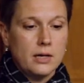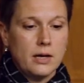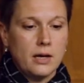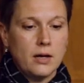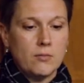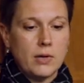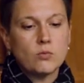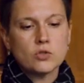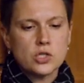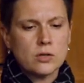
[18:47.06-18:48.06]
Um,
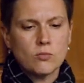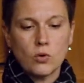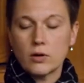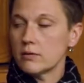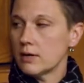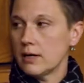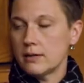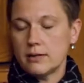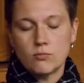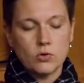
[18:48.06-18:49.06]
and we'll share more
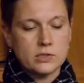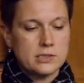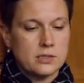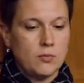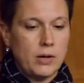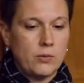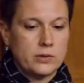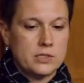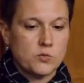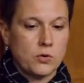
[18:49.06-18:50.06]
uh, in more detail about
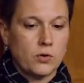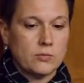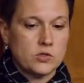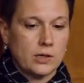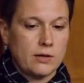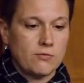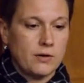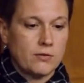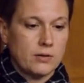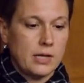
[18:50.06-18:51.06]
what these programs look, at
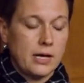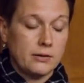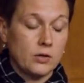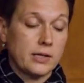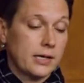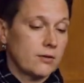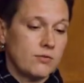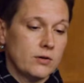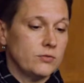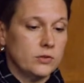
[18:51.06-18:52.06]
Fair, look like at
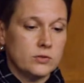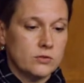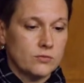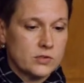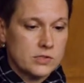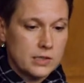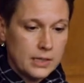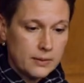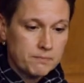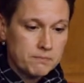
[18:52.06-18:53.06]
Fairfield
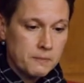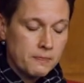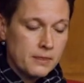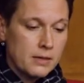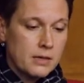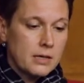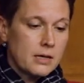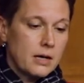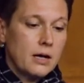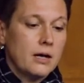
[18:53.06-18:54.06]
University
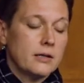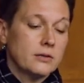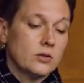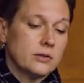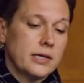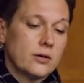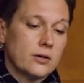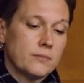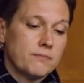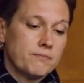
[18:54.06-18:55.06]
uh, a little later.
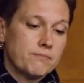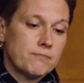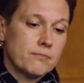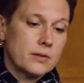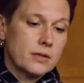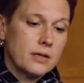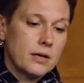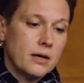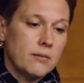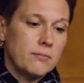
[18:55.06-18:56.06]

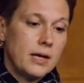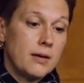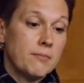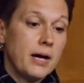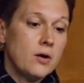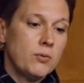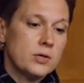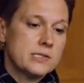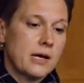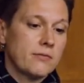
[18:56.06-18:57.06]
Um, and Beyer
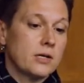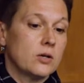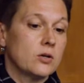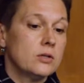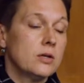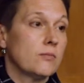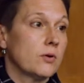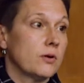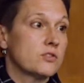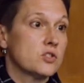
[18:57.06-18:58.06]
points out that a good
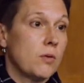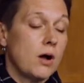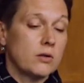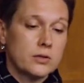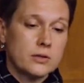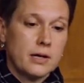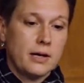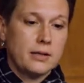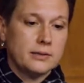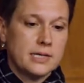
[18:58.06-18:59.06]
number of smaller,
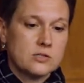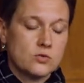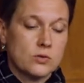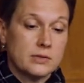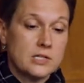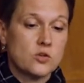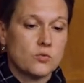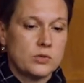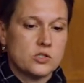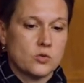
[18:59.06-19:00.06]
uh, less, lesser
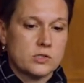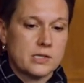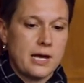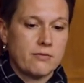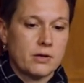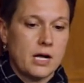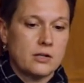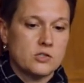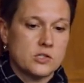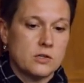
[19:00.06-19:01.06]
resource Catholic
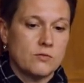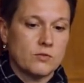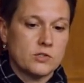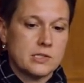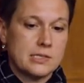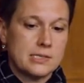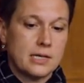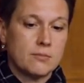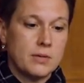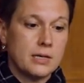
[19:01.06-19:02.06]
colleges and universities
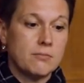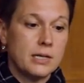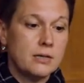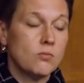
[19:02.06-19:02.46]
admit many